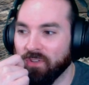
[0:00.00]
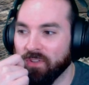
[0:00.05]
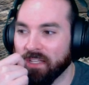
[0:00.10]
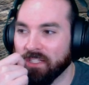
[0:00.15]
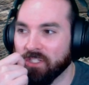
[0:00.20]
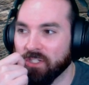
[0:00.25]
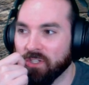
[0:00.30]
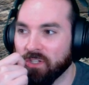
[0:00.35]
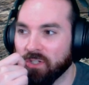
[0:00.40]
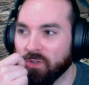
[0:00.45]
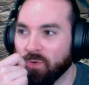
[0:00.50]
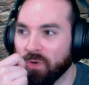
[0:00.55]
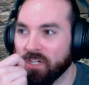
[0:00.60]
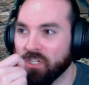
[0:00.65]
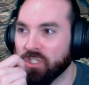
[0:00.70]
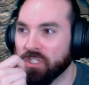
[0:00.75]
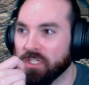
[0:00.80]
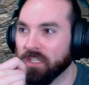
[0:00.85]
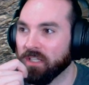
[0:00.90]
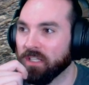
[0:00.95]
That's a good
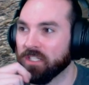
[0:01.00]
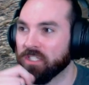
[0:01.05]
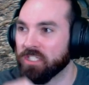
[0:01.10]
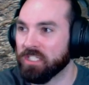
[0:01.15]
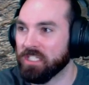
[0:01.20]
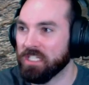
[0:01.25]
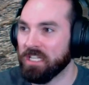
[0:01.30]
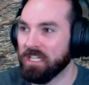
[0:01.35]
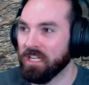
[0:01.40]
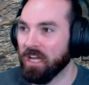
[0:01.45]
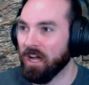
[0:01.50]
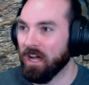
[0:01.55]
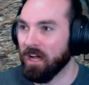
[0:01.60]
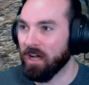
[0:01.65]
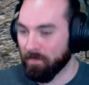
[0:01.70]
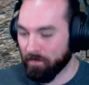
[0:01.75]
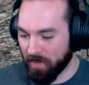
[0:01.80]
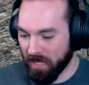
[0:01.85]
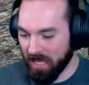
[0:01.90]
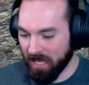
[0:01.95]
question. Let's see.
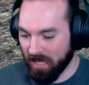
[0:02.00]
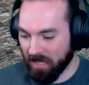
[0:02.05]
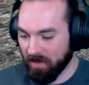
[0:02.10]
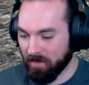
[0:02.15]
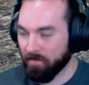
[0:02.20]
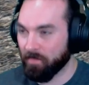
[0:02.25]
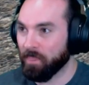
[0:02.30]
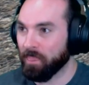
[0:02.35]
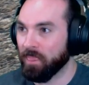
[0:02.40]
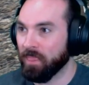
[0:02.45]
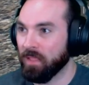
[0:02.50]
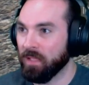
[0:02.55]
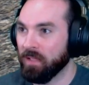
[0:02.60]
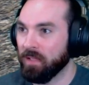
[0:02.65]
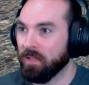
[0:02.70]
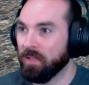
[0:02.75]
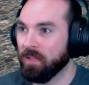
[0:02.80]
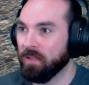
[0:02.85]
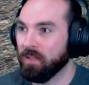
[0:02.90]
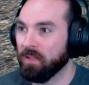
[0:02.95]
Uh, pick.
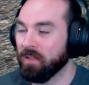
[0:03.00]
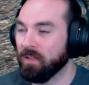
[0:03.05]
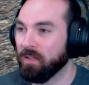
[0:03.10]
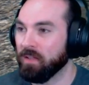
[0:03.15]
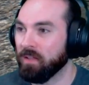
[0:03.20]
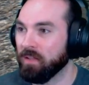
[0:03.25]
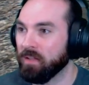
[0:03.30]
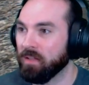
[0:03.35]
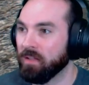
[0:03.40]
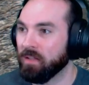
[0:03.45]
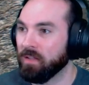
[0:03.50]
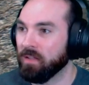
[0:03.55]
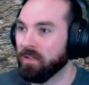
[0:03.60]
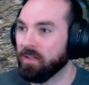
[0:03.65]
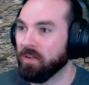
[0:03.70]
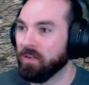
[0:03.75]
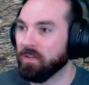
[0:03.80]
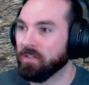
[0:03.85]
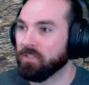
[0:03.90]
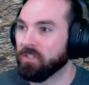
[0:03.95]
Okay, let me show you something.
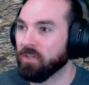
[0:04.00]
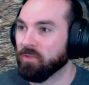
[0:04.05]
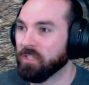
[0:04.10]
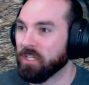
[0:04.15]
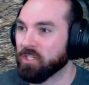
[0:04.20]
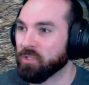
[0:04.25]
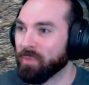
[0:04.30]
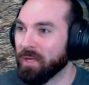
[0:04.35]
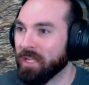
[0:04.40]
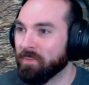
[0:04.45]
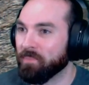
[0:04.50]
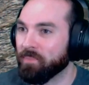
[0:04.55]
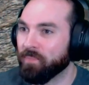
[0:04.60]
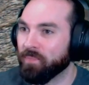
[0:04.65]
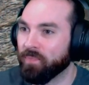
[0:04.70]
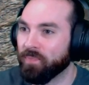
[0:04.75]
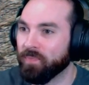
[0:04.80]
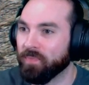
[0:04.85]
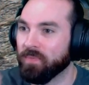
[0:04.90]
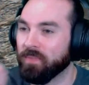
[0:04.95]
Don't touch me.
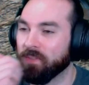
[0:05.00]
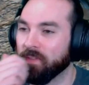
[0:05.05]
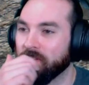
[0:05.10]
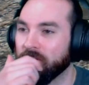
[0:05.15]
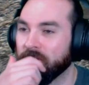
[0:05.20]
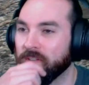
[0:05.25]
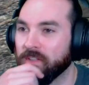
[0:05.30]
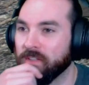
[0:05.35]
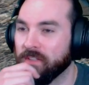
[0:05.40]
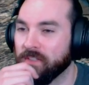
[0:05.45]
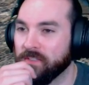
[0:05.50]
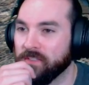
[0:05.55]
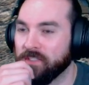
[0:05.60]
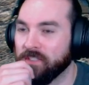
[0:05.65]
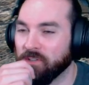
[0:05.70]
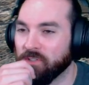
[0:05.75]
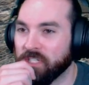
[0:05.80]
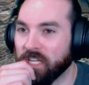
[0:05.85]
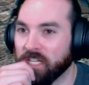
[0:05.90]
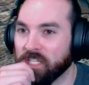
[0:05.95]
No, come here.
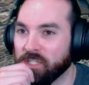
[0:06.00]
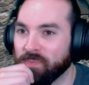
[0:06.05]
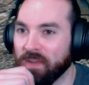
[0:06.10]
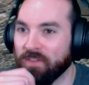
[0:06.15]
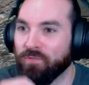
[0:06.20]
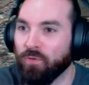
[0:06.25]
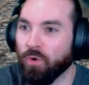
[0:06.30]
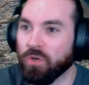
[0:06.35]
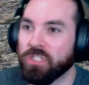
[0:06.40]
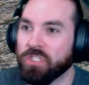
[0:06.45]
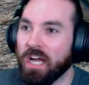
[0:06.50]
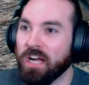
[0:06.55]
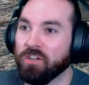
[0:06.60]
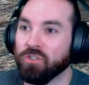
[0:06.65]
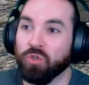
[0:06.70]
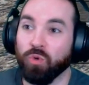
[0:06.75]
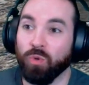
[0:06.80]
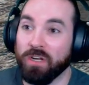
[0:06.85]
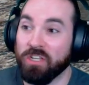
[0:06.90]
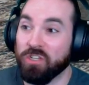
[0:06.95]
Follow Don't me. touch me. Forged iron
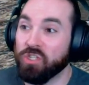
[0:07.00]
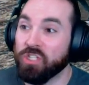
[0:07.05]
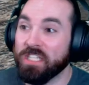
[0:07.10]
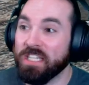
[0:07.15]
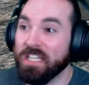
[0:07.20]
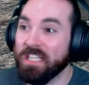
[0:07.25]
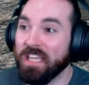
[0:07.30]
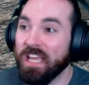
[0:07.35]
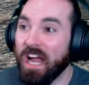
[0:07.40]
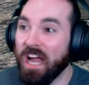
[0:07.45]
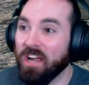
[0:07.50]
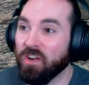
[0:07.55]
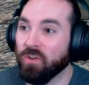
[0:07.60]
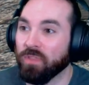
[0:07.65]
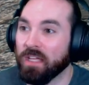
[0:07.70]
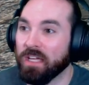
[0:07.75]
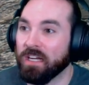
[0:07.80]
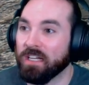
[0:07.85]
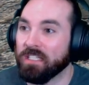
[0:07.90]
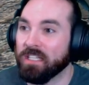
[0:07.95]
20. You just need the iron
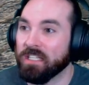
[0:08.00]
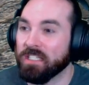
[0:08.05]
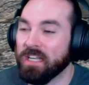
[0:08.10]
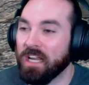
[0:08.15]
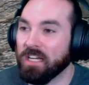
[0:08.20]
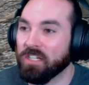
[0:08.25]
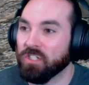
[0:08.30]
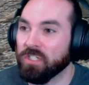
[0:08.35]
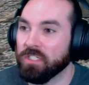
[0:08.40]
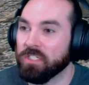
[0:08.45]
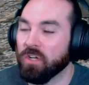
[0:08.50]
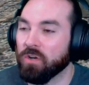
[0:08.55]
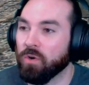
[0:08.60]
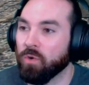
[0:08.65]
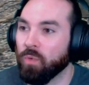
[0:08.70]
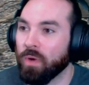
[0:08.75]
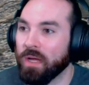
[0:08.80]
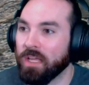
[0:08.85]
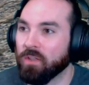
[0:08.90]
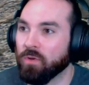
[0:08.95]
then. It doesn't actually... Oh,
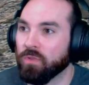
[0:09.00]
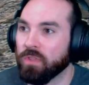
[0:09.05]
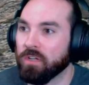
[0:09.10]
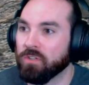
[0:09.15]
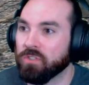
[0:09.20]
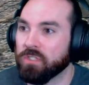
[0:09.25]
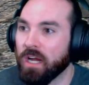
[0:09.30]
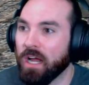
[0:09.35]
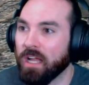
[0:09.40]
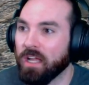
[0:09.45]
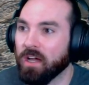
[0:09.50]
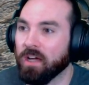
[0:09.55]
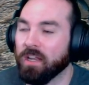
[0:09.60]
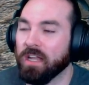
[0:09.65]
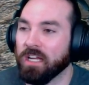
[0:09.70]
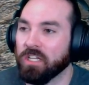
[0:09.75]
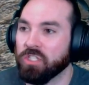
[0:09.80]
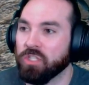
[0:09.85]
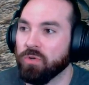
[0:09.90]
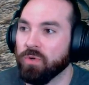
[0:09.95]
wait. No, there's an icon
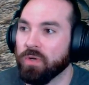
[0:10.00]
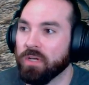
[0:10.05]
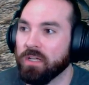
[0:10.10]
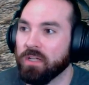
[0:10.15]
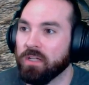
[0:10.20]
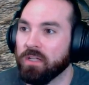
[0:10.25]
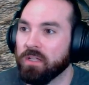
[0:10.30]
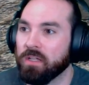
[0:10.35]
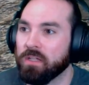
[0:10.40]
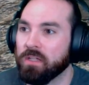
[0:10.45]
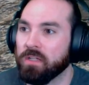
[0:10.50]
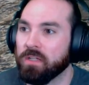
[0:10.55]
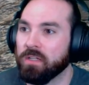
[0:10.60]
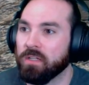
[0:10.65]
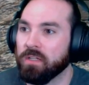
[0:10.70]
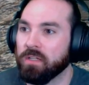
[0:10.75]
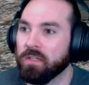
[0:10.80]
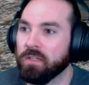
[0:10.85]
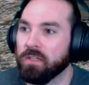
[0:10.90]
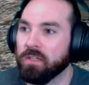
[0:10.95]
next to it.
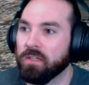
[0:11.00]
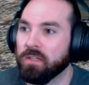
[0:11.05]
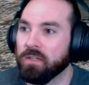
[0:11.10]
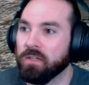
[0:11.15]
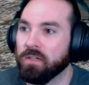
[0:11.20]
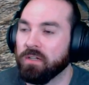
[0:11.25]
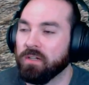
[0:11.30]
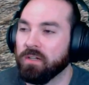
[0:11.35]
Come here.